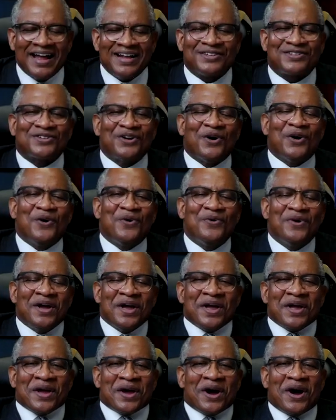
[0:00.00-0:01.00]
And so
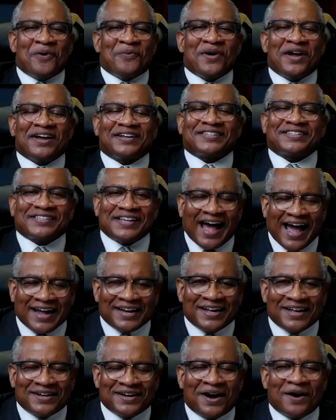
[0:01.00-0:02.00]
uh, we're
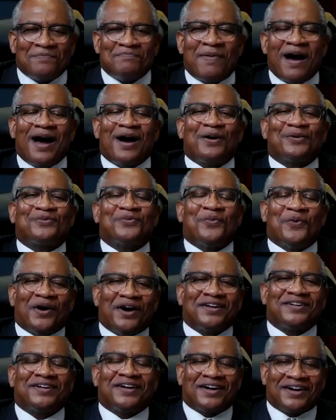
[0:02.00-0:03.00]
excited about
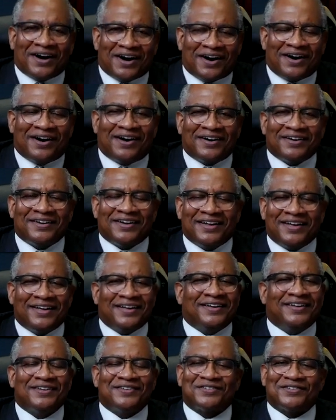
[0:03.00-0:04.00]
what God
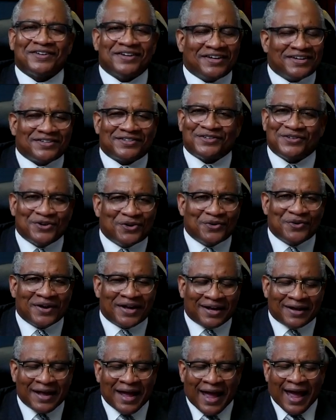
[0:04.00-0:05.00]
is is
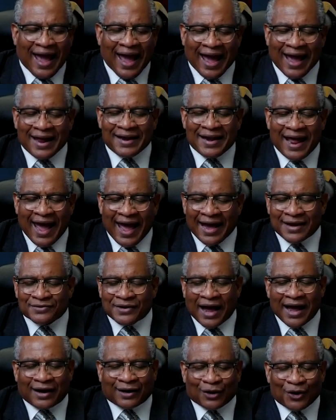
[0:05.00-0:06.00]
doing. And as I